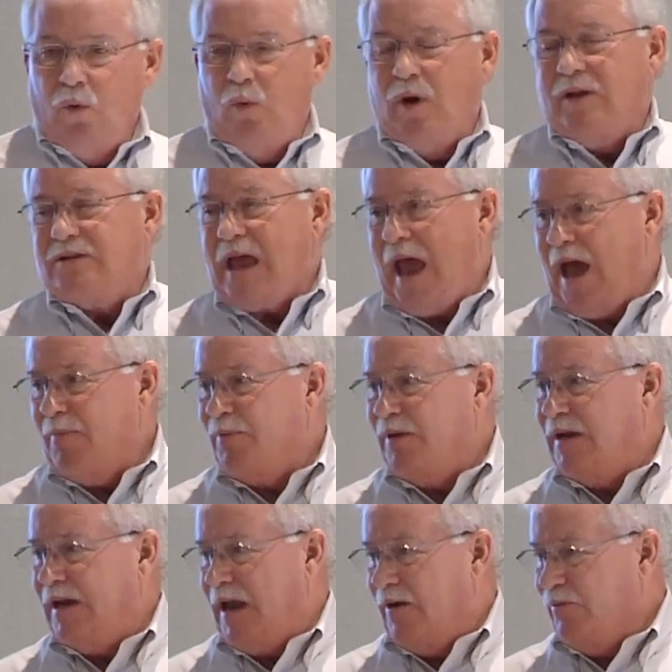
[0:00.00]
What's happened
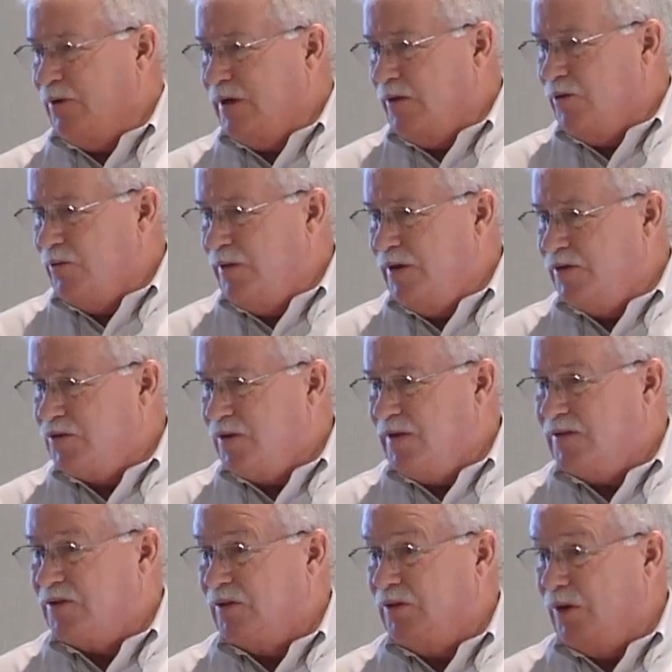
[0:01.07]
in every other industry
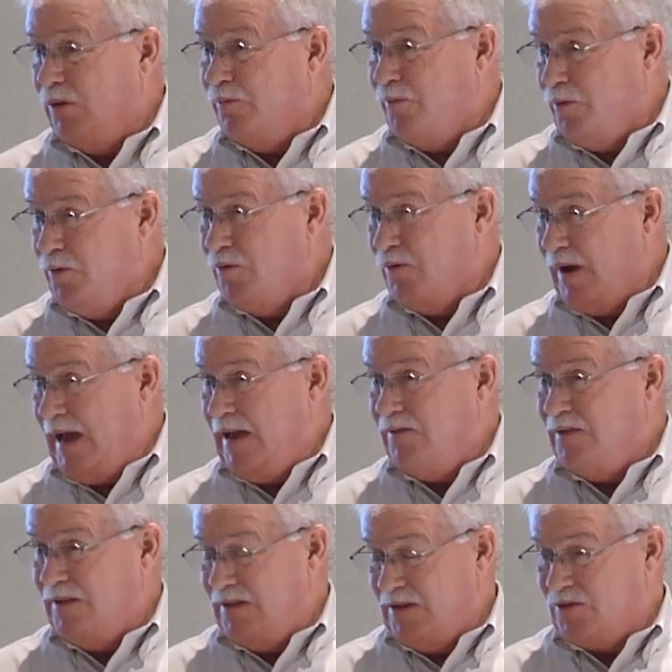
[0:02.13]
that's a little further
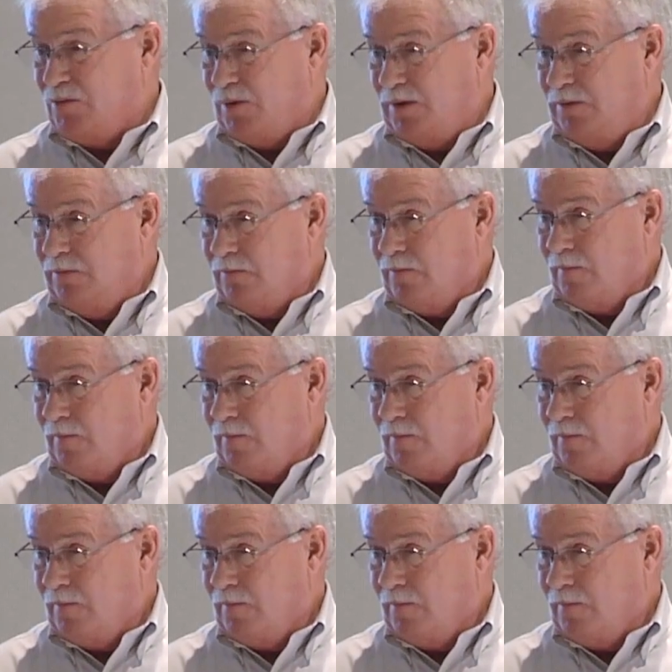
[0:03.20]
ahead than this one,